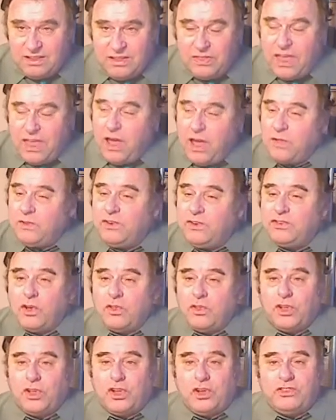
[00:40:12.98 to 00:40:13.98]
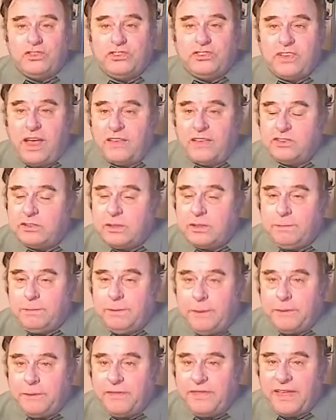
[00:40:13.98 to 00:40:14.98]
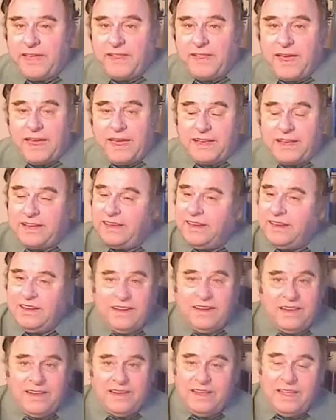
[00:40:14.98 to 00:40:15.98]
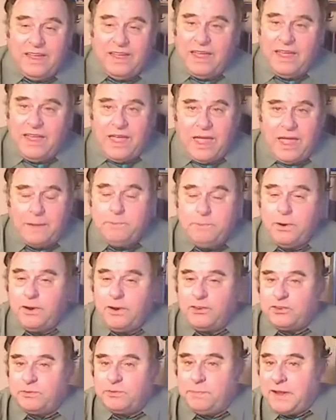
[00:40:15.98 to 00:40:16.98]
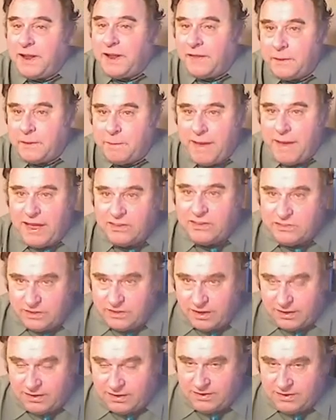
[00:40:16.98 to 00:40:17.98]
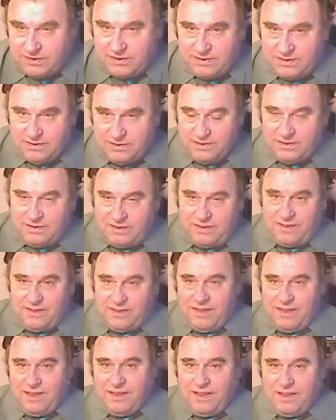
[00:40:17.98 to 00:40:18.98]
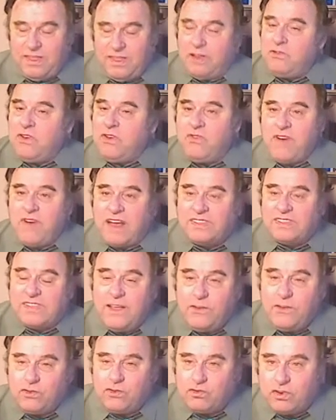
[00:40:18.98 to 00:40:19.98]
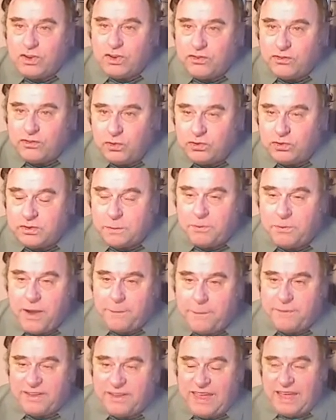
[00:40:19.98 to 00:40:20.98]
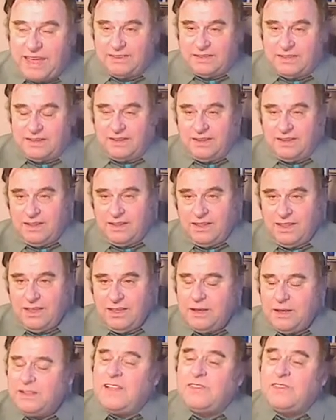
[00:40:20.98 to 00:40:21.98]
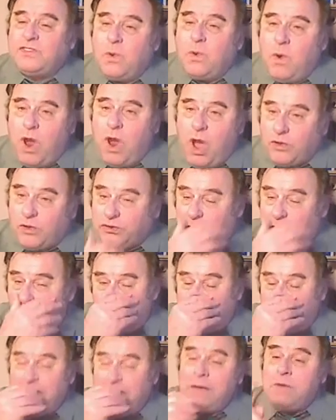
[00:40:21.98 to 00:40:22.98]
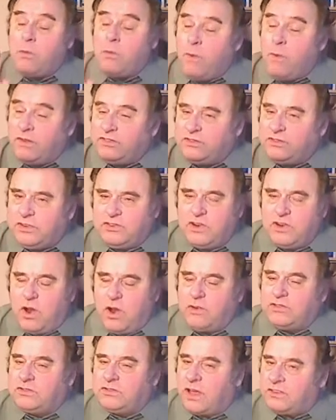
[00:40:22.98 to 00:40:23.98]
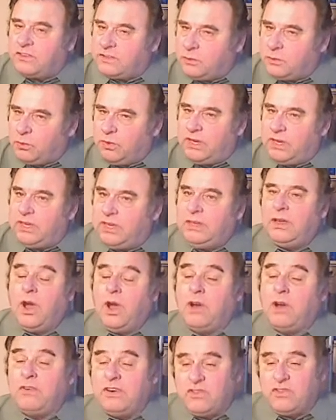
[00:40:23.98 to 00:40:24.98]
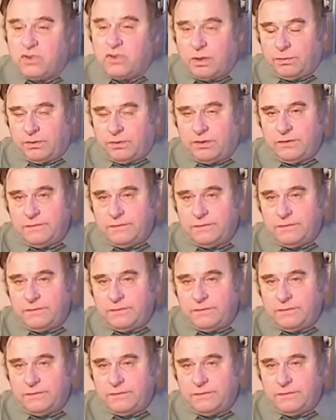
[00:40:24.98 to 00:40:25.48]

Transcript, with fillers: They only show the good sides to the people they like, and put a spin on the bad side. They rewrite the history to suit their propaganda. Let the world do it, but once the church does it, we are in trouble.